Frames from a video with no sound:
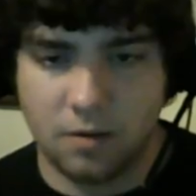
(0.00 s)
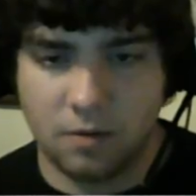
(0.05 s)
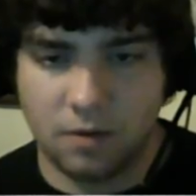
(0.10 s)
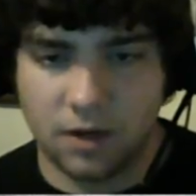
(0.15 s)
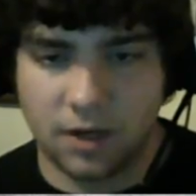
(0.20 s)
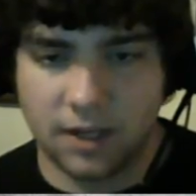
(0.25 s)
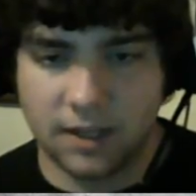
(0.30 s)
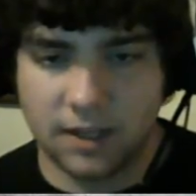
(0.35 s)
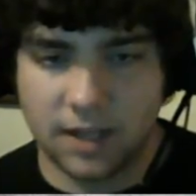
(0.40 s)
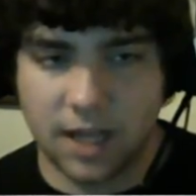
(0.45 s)
We're going
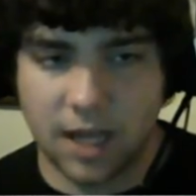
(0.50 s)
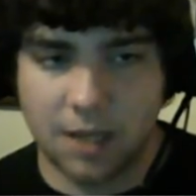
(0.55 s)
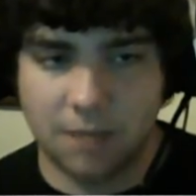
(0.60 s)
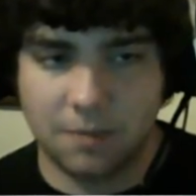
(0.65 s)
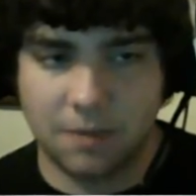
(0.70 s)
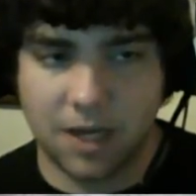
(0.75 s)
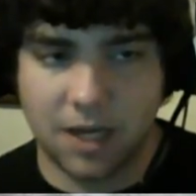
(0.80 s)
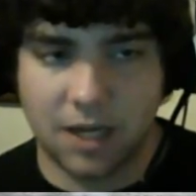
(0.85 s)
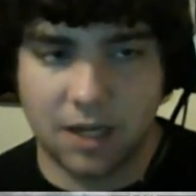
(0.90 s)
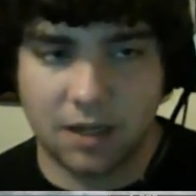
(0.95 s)
to get that
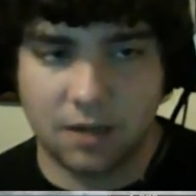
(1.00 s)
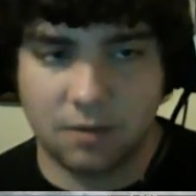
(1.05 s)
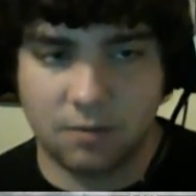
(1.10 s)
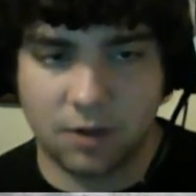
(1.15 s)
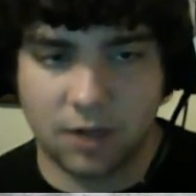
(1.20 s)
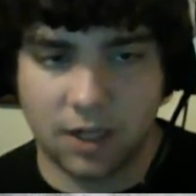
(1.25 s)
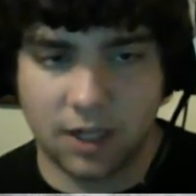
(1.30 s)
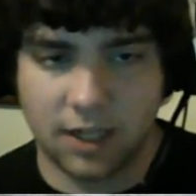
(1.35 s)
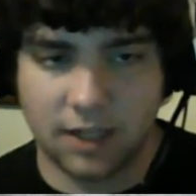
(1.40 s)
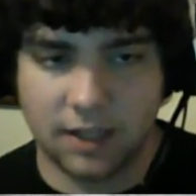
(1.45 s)
back, we're
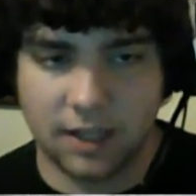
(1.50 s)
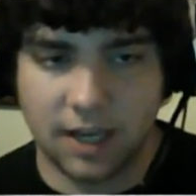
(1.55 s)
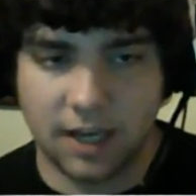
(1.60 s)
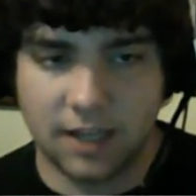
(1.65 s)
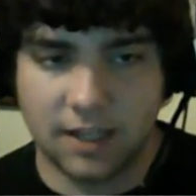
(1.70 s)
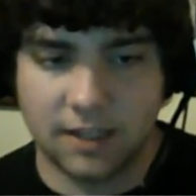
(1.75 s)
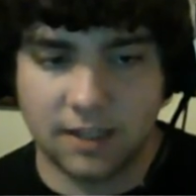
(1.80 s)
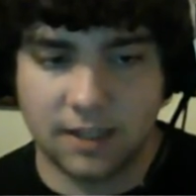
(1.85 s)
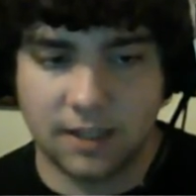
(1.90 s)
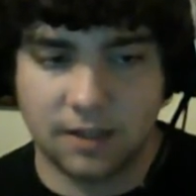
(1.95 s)
going to get that
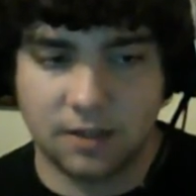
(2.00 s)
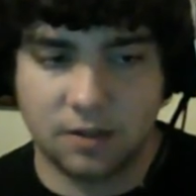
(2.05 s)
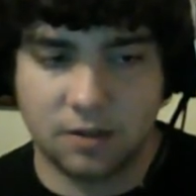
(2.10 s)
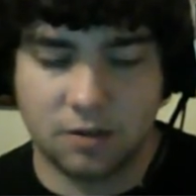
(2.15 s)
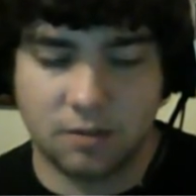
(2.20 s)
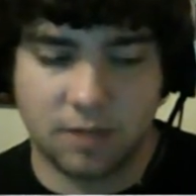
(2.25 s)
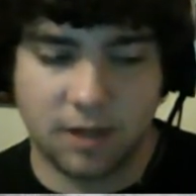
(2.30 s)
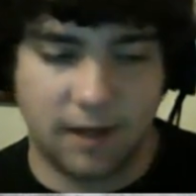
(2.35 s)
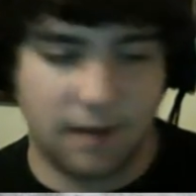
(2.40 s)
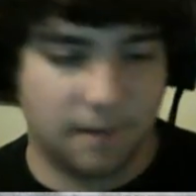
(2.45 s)
and sell it to
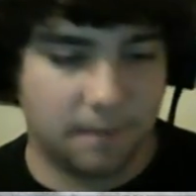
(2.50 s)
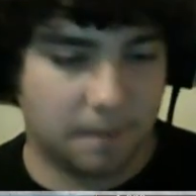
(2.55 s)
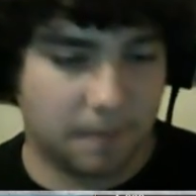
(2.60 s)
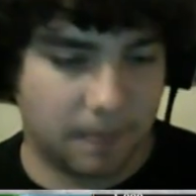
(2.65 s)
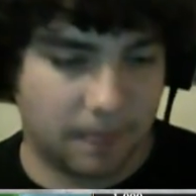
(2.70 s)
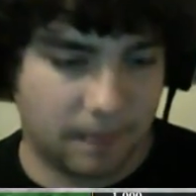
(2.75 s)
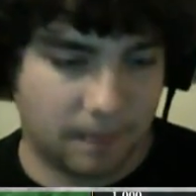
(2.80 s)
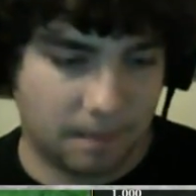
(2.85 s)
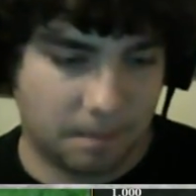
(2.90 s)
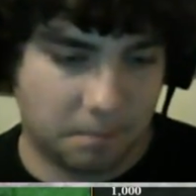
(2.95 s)
Oman.
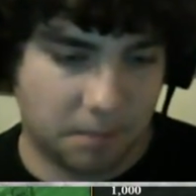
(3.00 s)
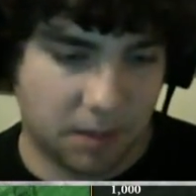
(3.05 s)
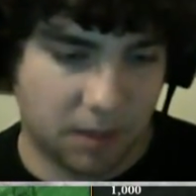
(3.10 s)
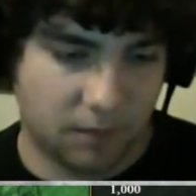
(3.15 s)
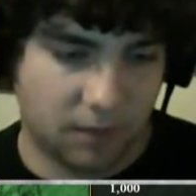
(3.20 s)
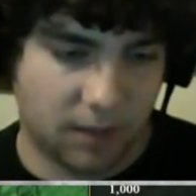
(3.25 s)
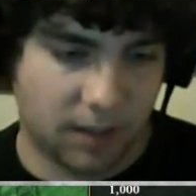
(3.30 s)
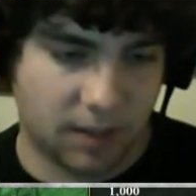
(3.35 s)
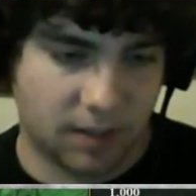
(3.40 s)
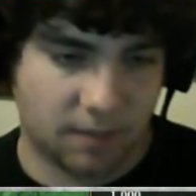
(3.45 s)

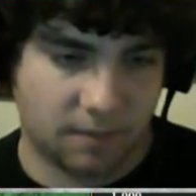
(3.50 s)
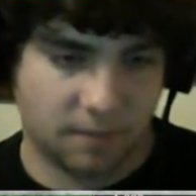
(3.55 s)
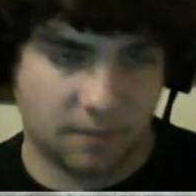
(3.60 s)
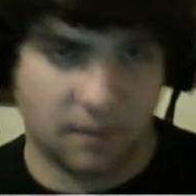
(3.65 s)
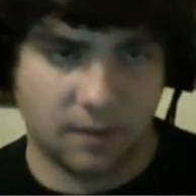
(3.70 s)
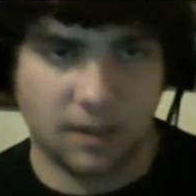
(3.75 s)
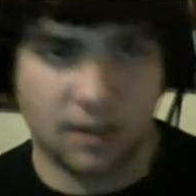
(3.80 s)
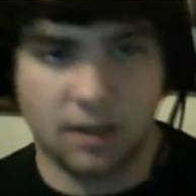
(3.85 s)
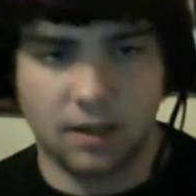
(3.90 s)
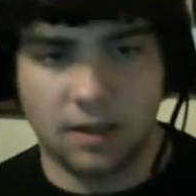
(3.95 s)
Perfect.
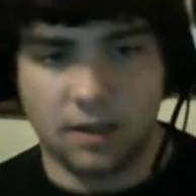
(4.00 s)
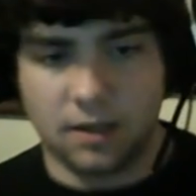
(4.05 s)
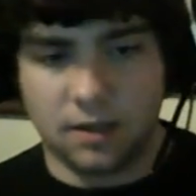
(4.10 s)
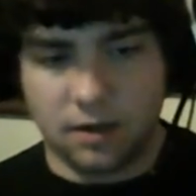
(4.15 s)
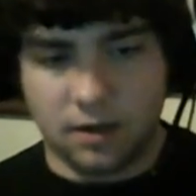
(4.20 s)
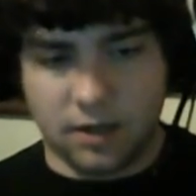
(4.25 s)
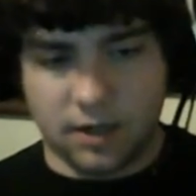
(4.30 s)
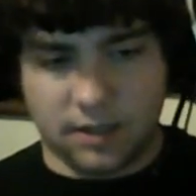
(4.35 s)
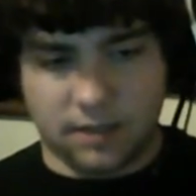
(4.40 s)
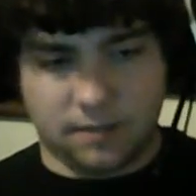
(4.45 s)

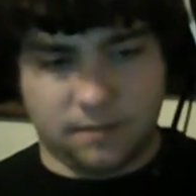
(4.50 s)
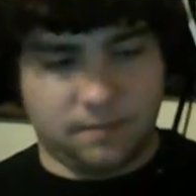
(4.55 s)
Alright,